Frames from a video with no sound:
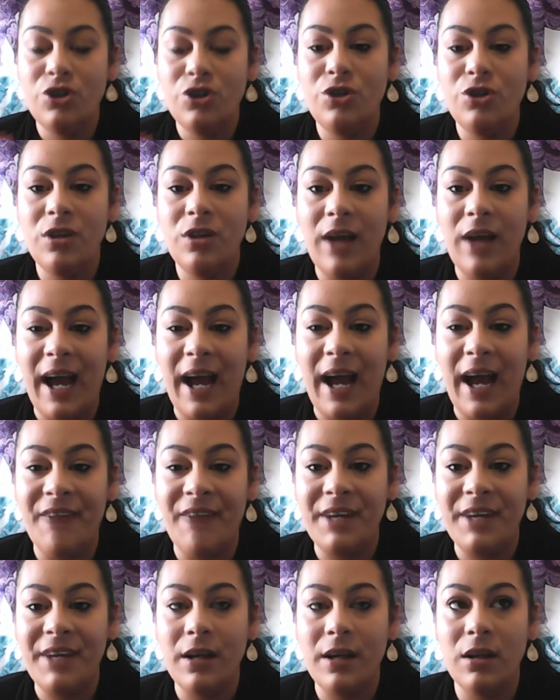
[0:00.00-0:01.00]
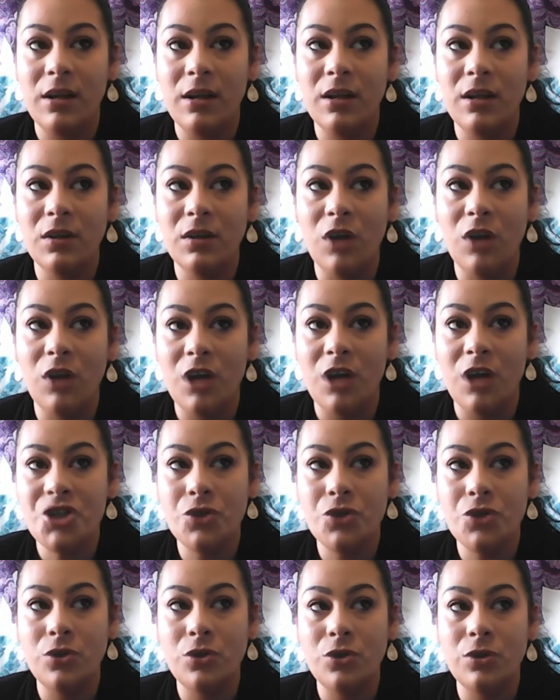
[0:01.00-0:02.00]
having
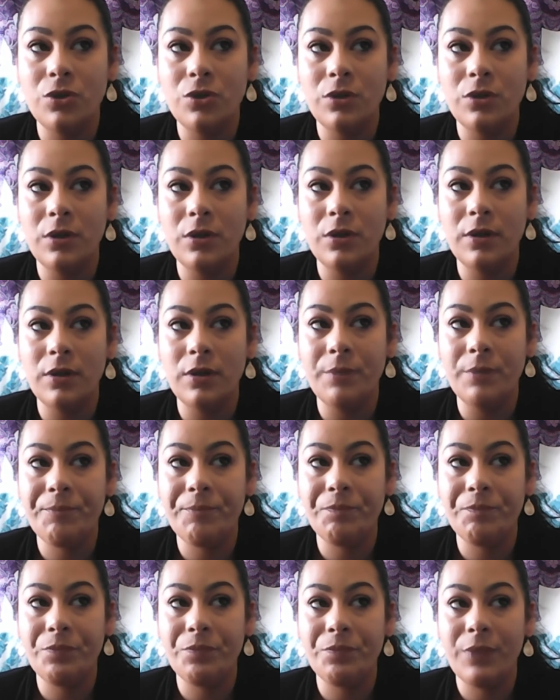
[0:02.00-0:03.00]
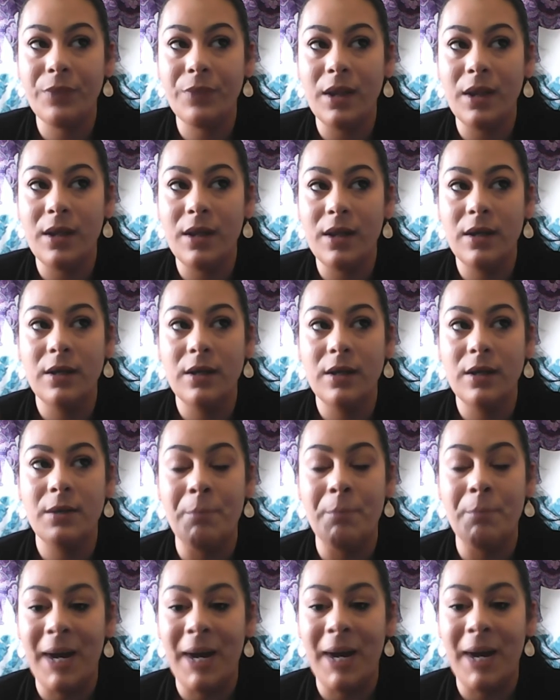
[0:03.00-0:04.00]
logical
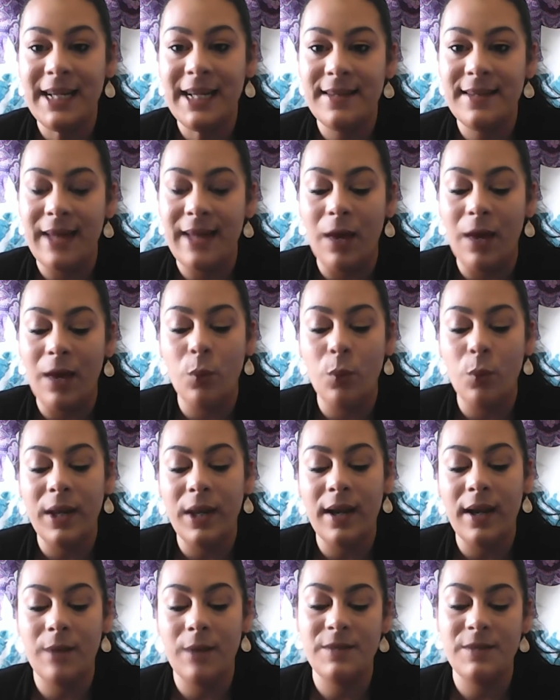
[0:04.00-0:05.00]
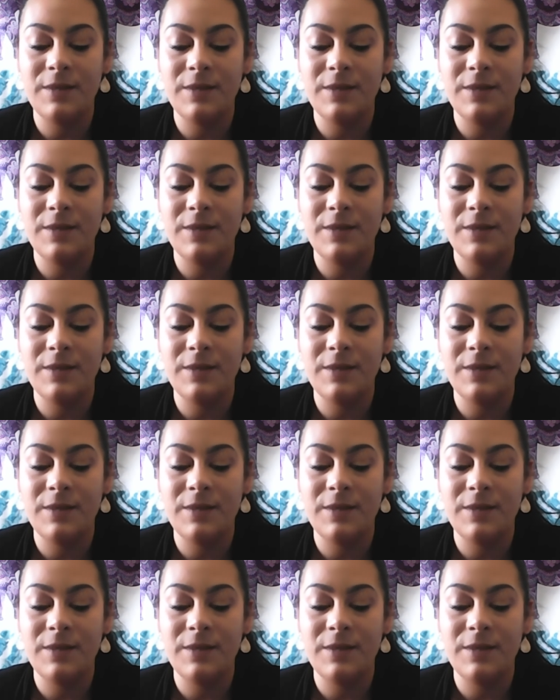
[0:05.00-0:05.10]
mindset when it comes to